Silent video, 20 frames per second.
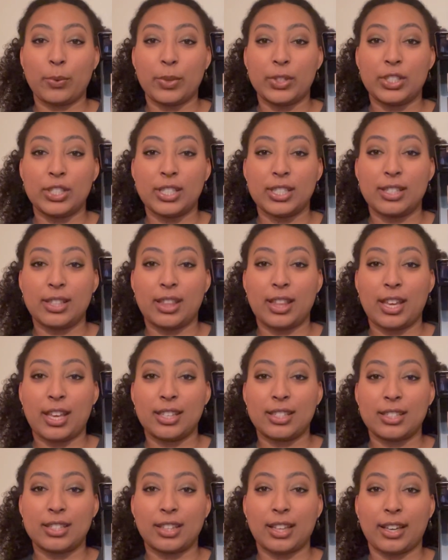which is
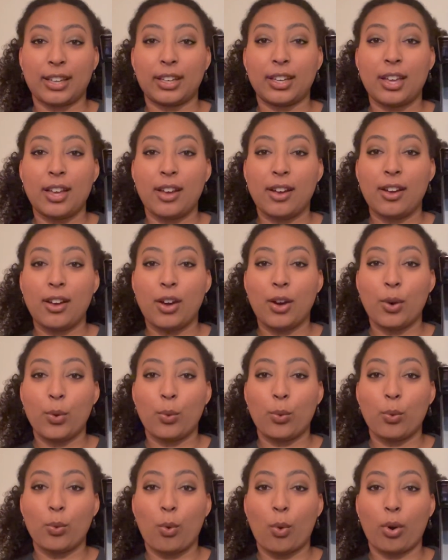this like
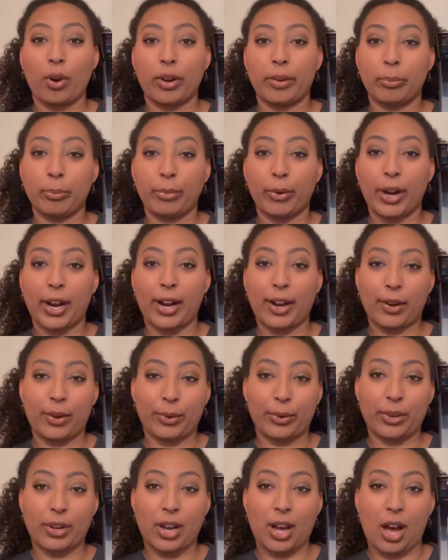warm brown